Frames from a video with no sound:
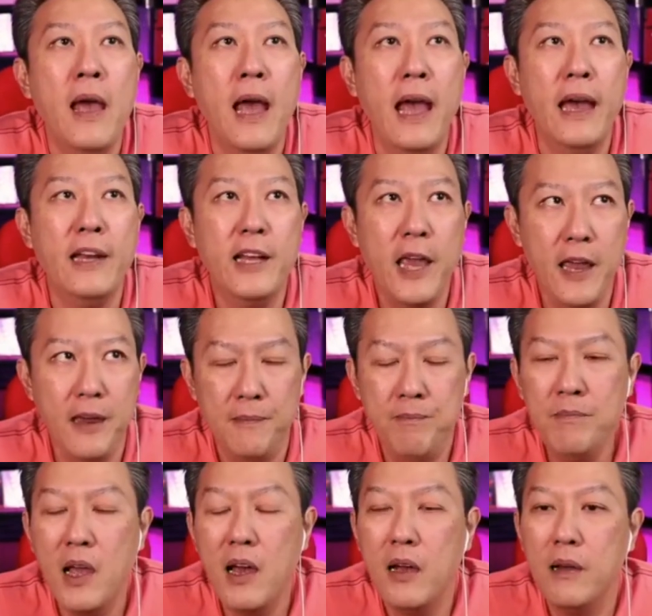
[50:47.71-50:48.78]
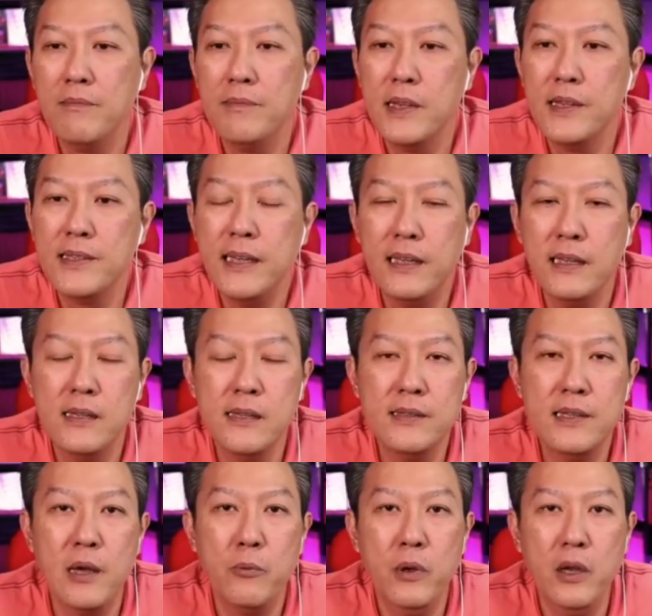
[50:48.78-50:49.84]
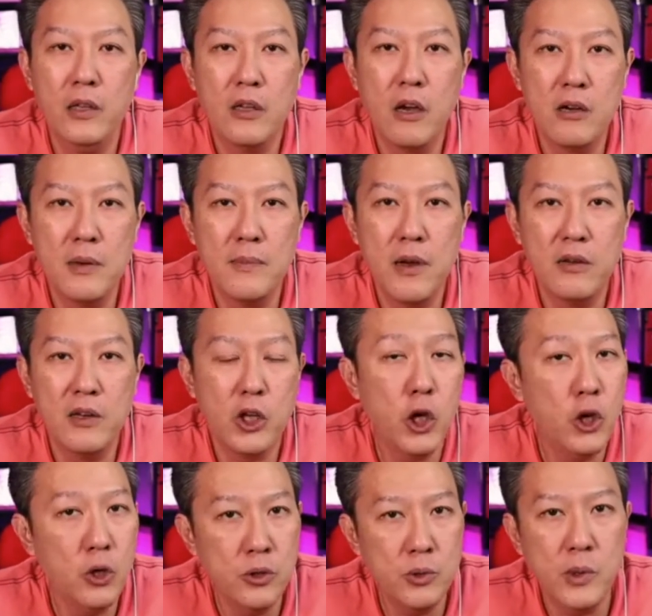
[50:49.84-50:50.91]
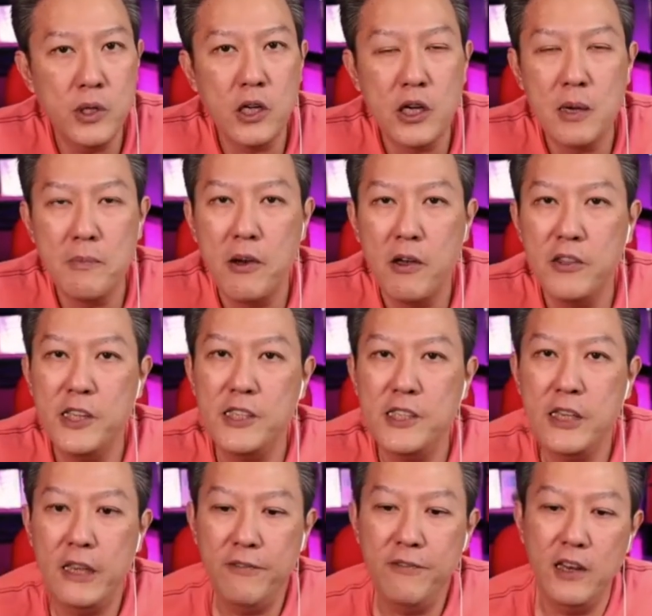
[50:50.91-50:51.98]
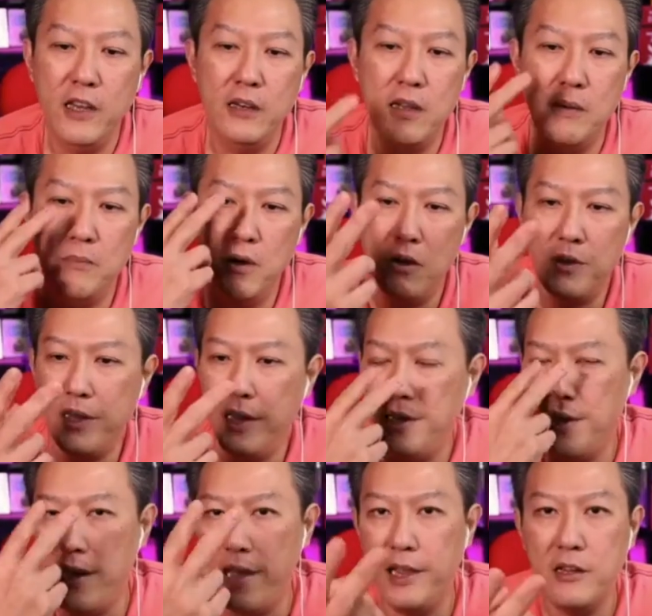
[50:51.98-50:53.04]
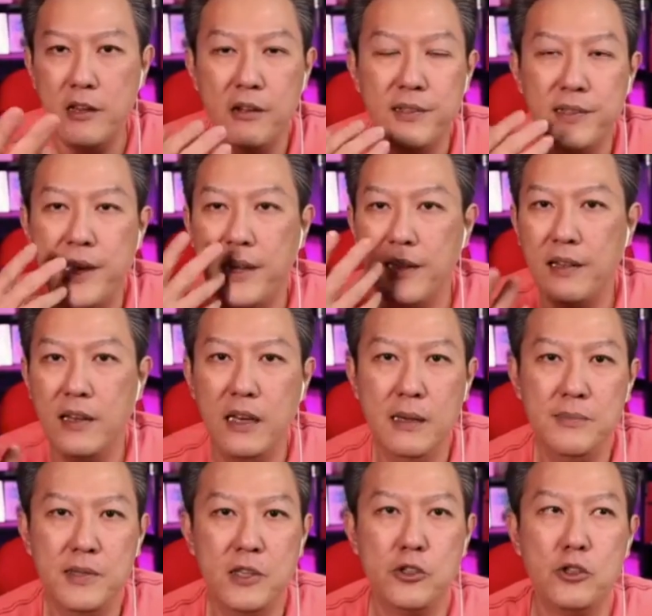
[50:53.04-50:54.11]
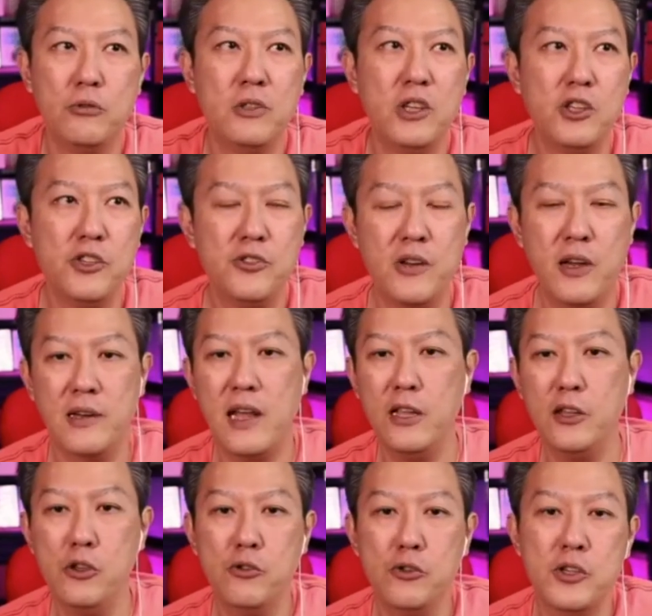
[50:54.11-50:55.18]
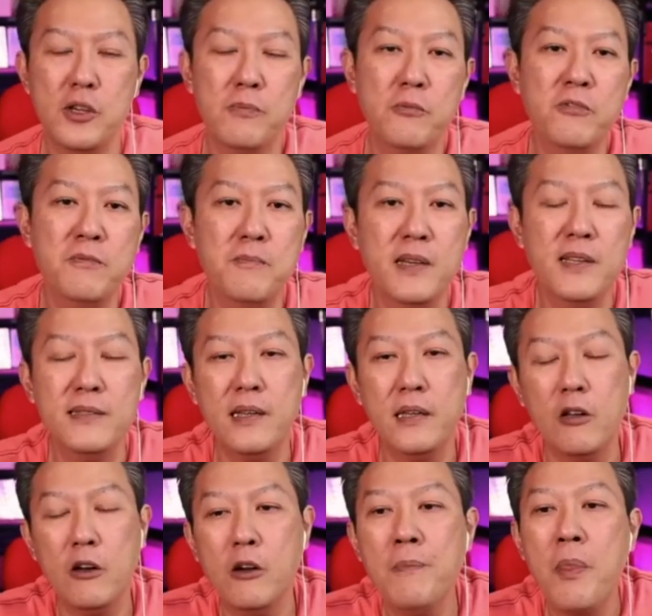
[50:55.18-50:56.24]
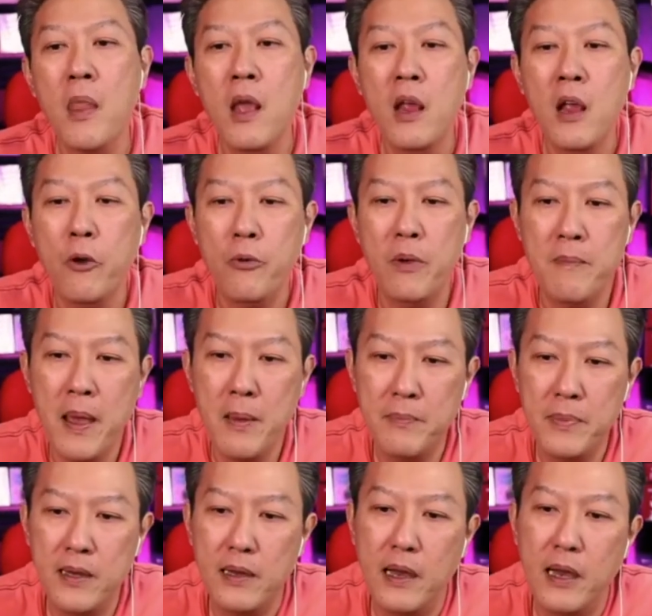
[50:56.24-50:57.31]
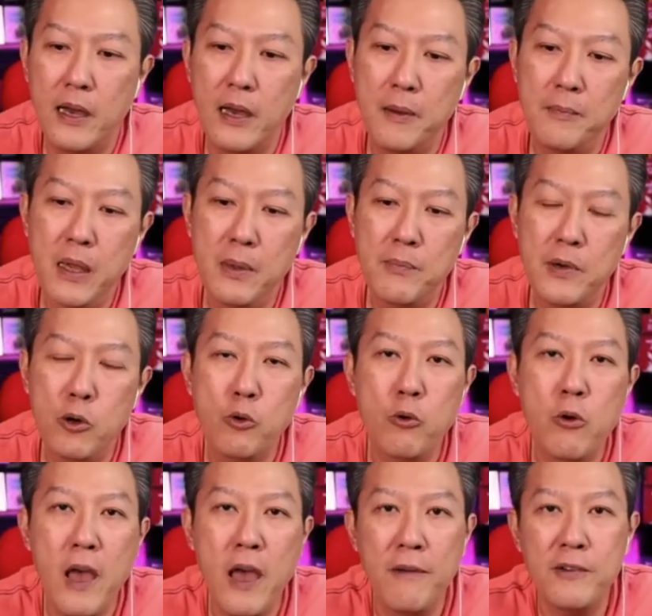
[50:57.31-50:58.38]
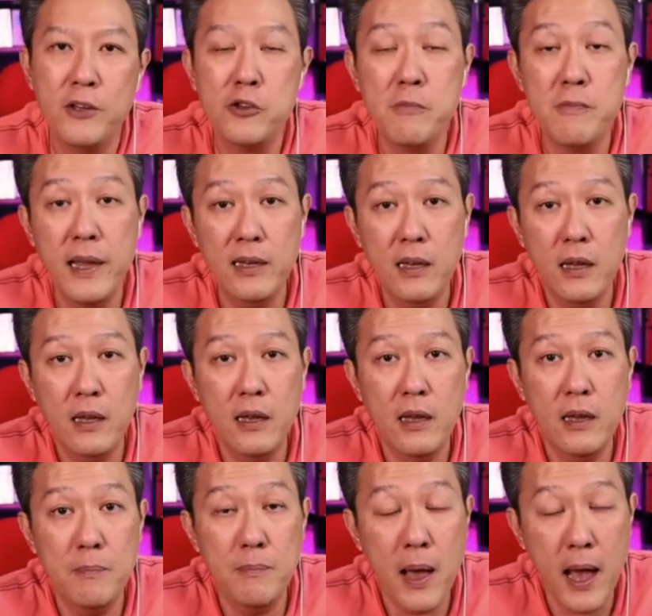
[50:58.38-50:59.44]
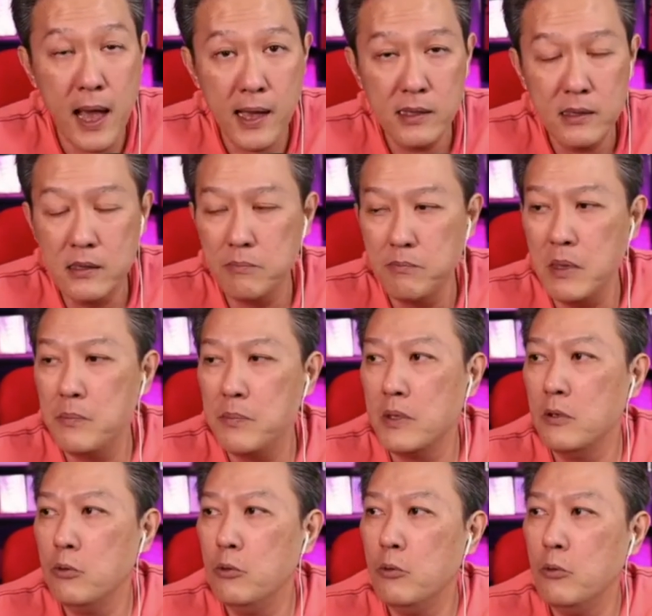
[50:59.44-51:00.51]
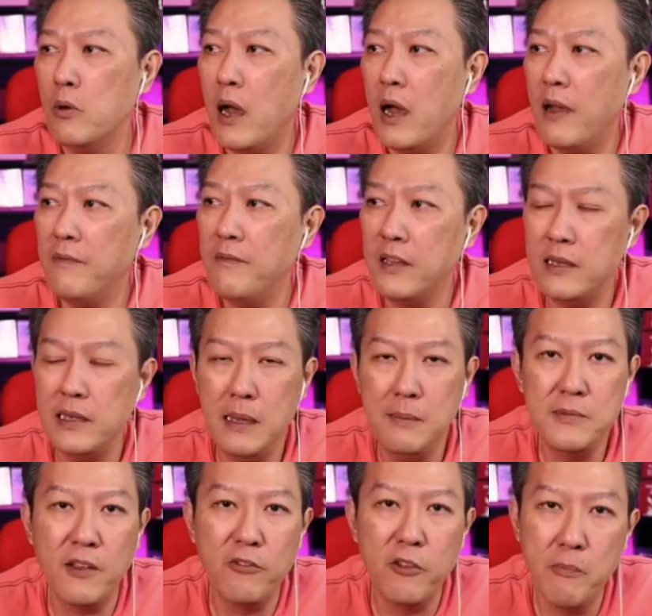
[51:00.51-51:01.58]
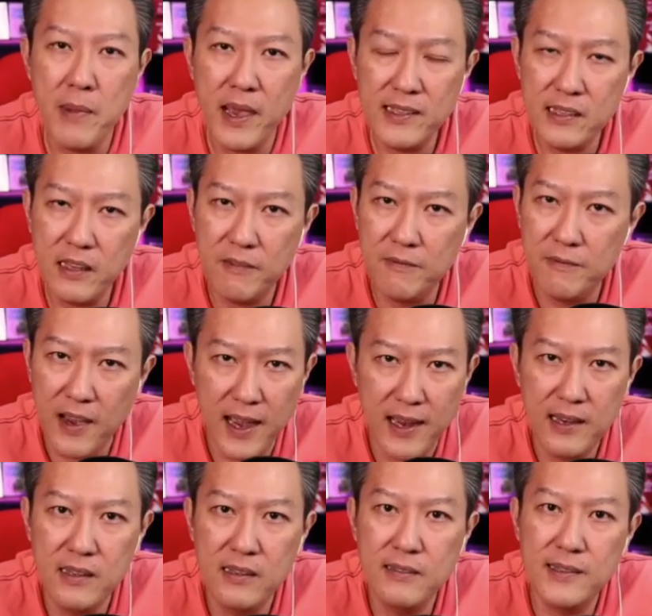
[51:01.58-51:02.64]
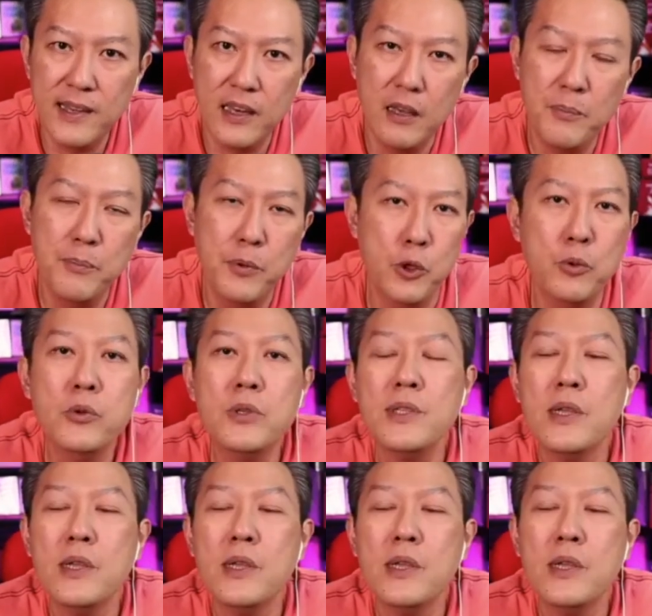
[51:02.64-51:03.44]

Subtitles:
And again, the signals that we talk about, the cues we talk about this evening, the blocking, the eye contact, the lips, the shoulder shrug, unusual movements and all. Remember, people who have a traumatic past, people who are victims of domestic violence and abuse,